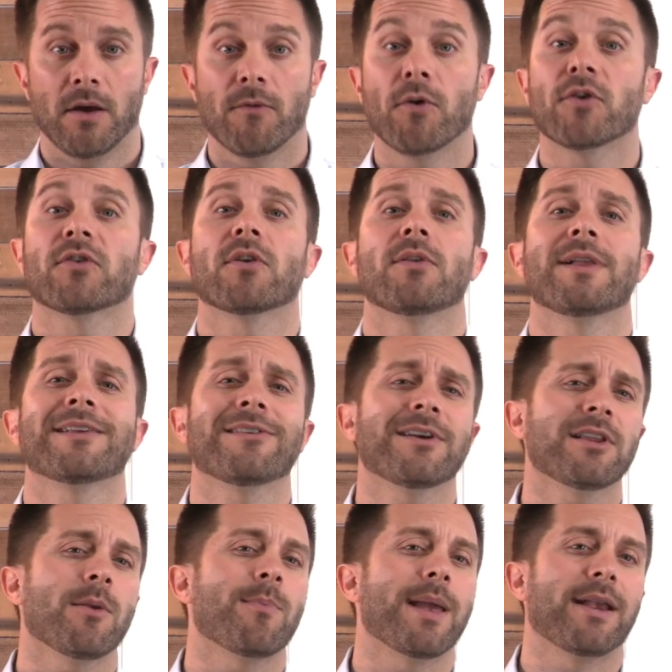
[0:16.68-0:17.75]
First, let's
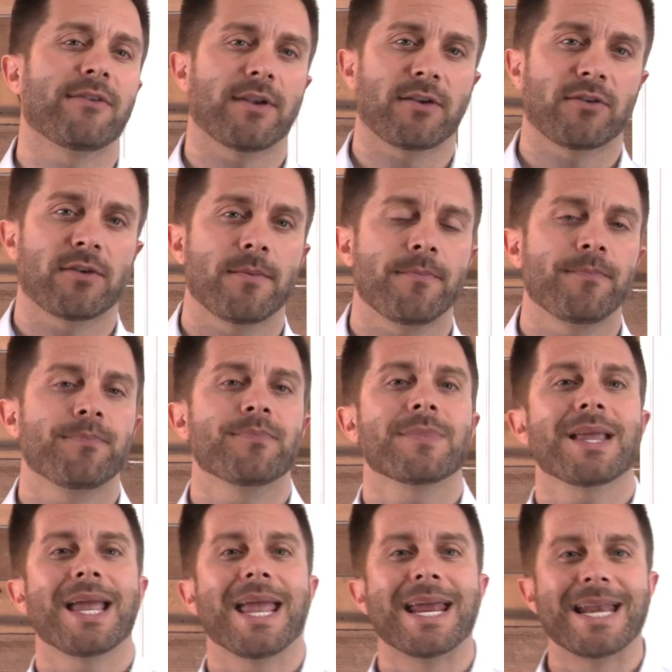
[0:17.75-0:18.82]
look at the basics.
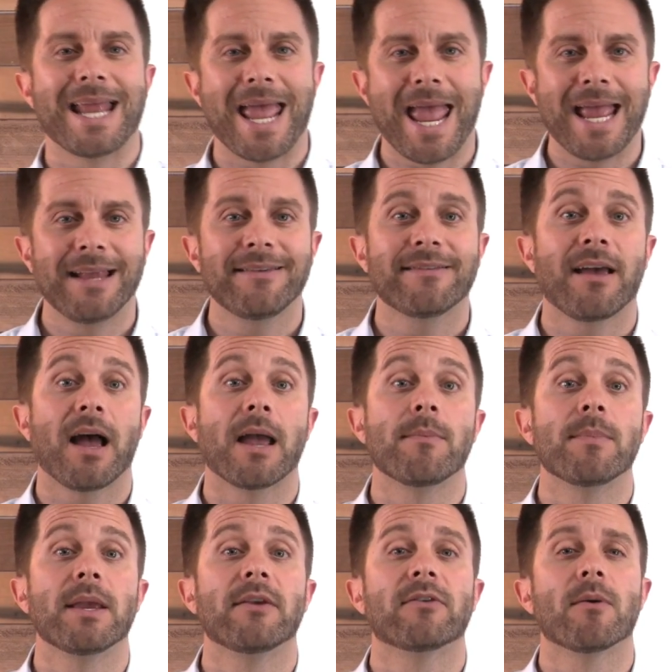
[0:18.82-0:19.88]
An
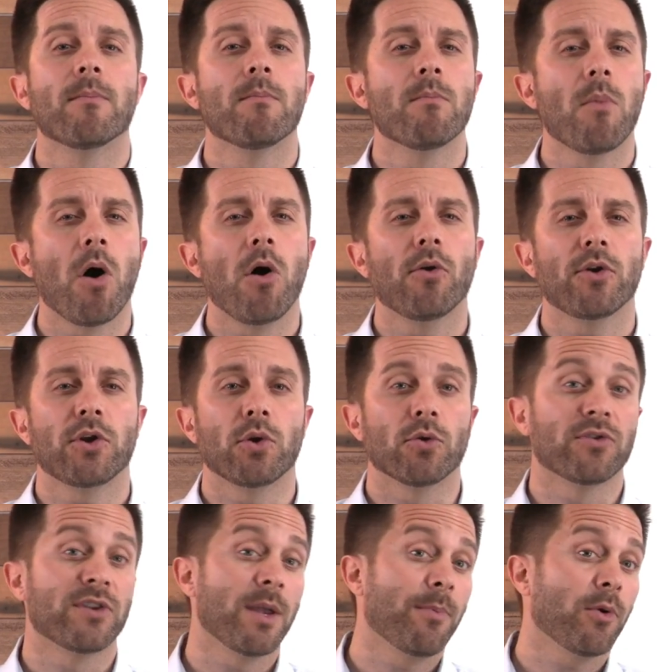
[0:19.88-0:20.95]
enzyme is a
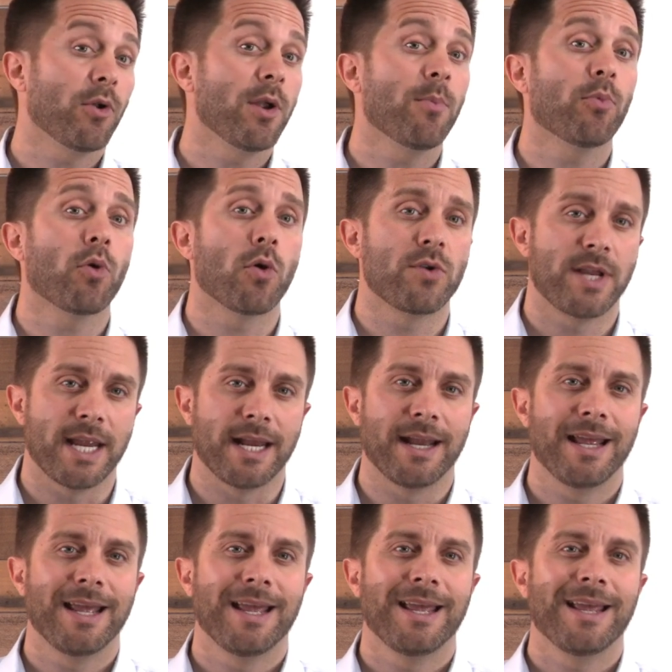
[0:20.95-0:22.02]
molecule, typically a protein,
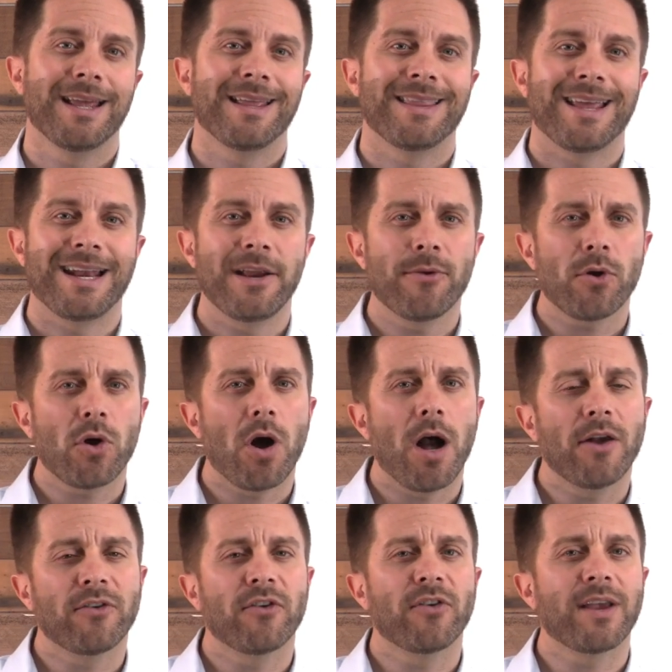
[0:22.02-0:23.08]
that either
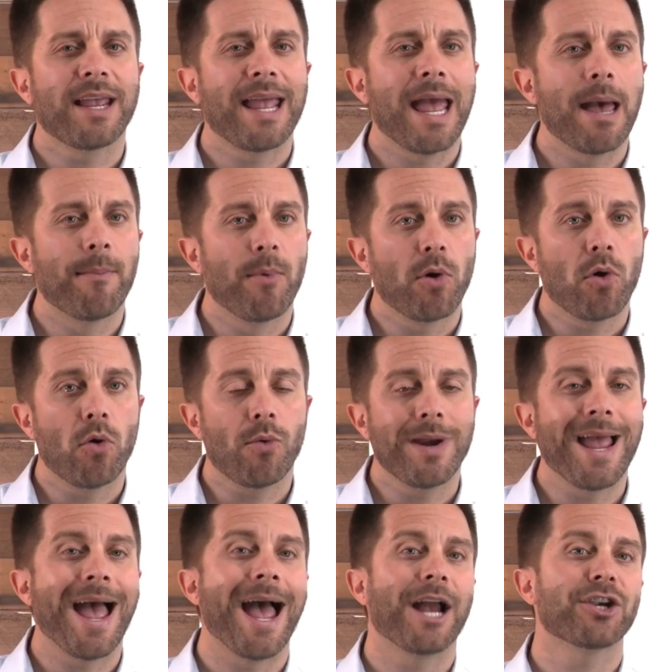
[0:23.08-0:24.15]
causes a chemical
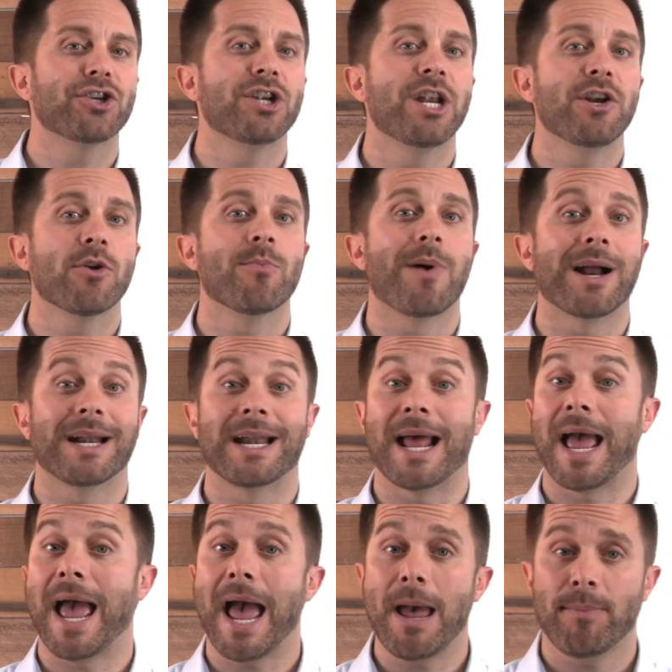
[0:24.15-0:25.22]
reaction in your body to
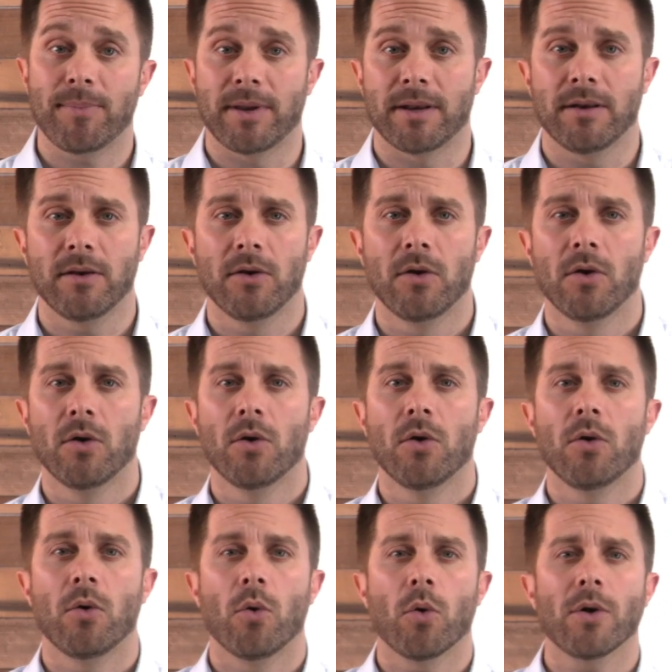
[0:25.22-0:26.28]
happen,
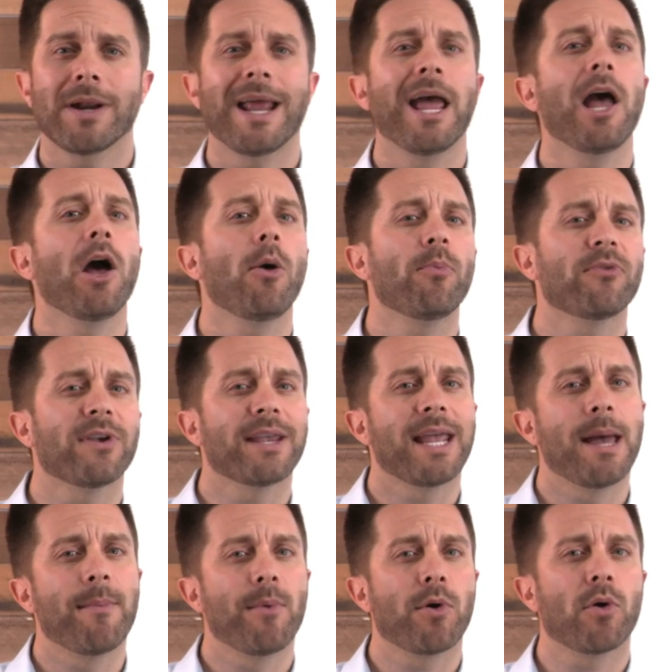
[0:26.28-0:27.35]
or it helps a
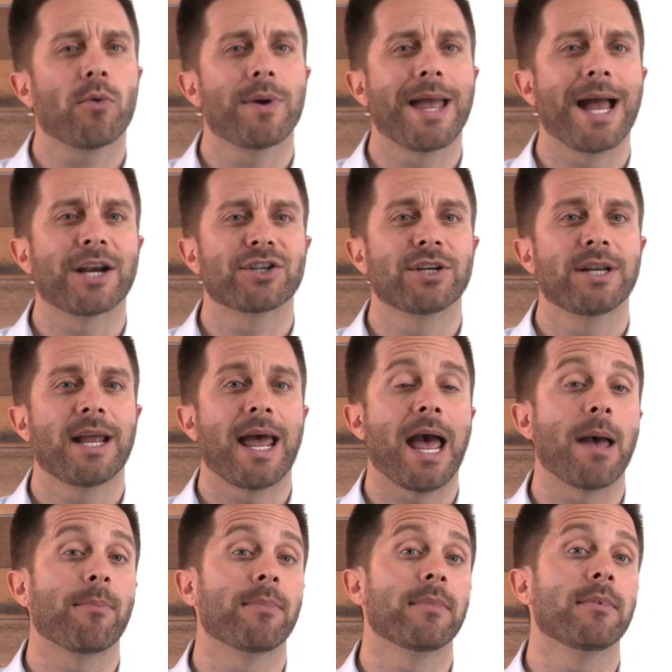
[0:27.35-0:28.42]
chemical reaction to
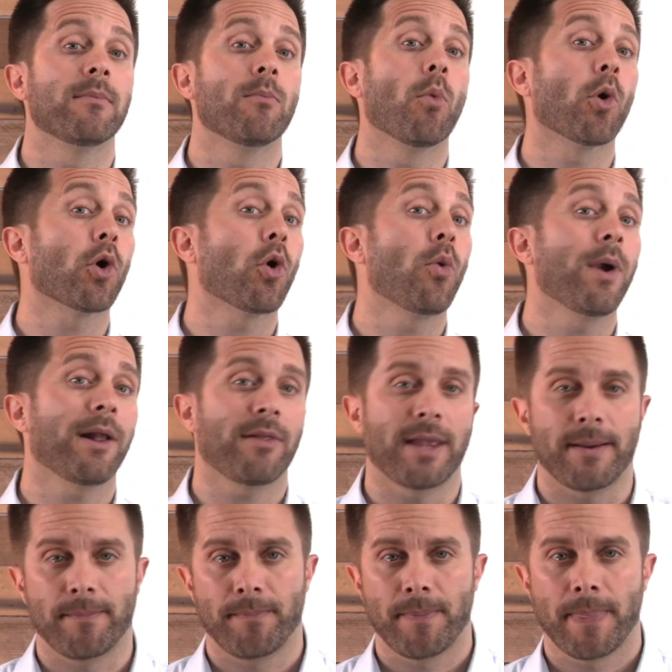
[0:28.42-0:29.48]
happen more quickly.